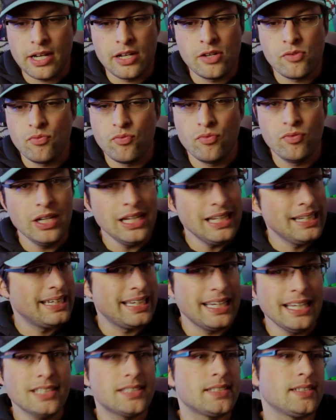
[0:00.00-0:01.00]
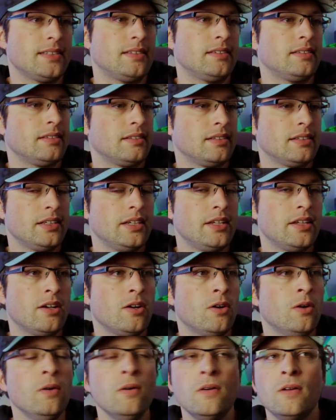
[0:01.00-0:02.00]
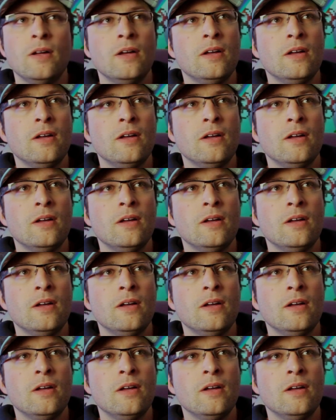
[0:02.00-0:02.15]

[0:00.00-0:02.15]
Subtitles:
and it really isn't, you know?